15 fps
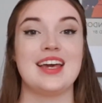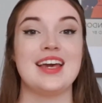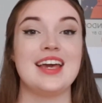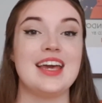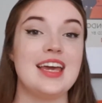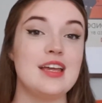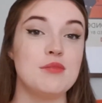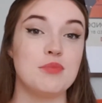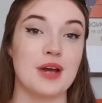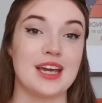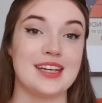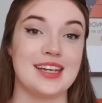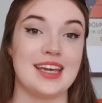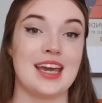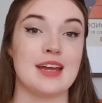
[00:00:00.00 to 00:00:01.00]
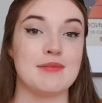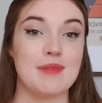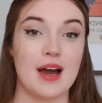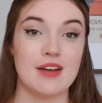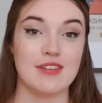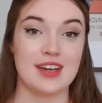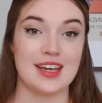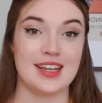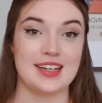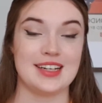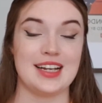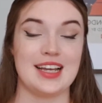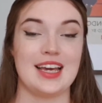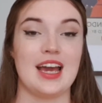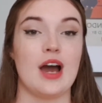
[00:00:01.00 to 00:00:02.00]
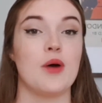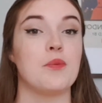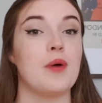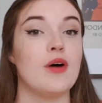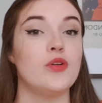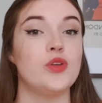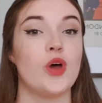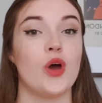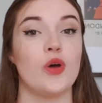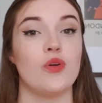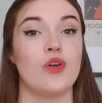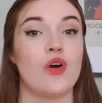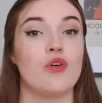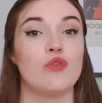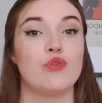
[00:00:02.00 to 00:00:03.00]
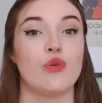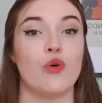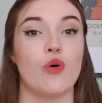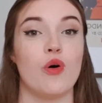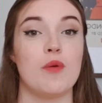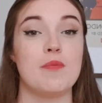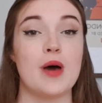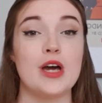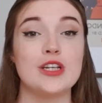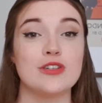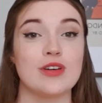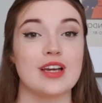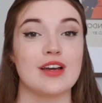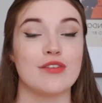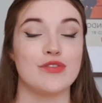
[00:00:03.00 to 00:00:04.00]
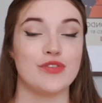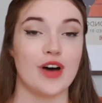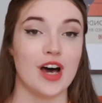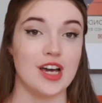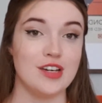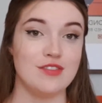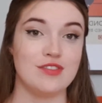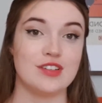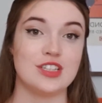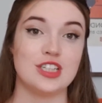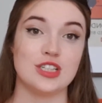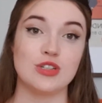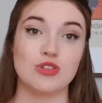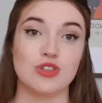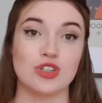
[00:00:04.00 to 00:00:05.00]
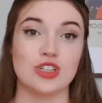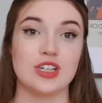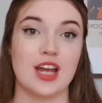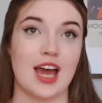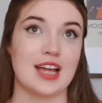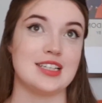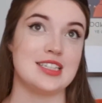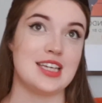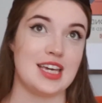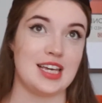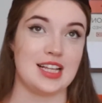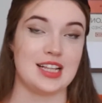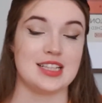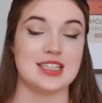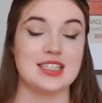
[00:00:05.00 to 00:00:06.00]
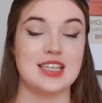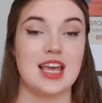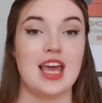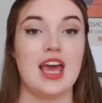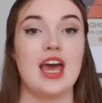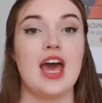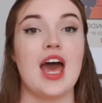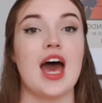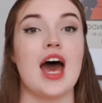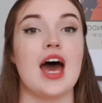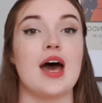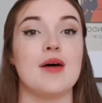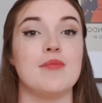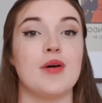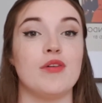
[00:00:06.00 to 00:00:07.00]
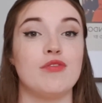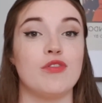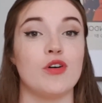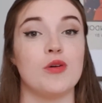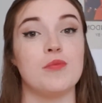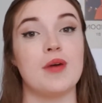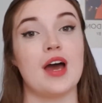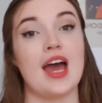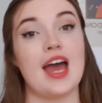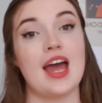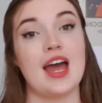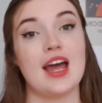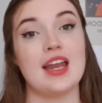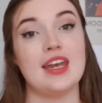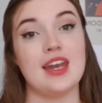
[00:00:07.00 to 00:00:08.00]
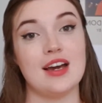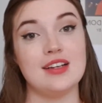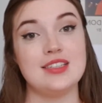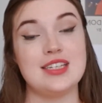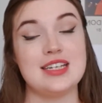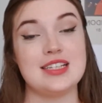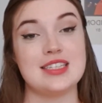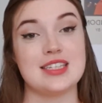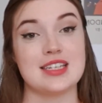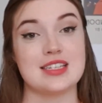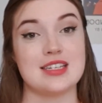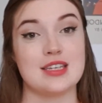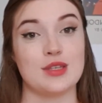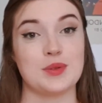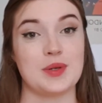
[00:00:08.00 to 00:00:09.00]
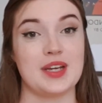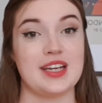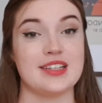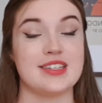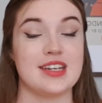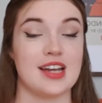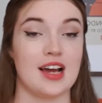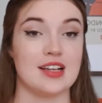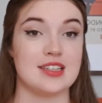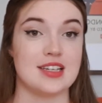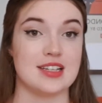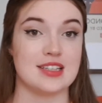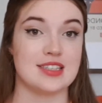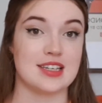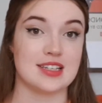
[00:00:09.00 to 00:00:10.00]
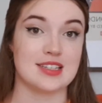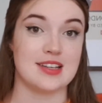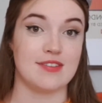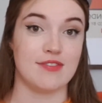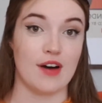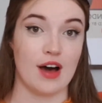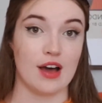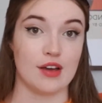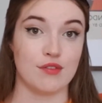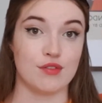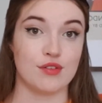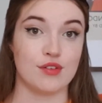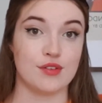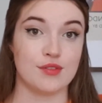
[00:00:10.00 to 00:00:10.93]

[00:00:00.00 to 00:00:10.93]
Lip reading: Ian Brady and Myra Hindley are well known for murdering 5 children and teens from 1963 to 1965.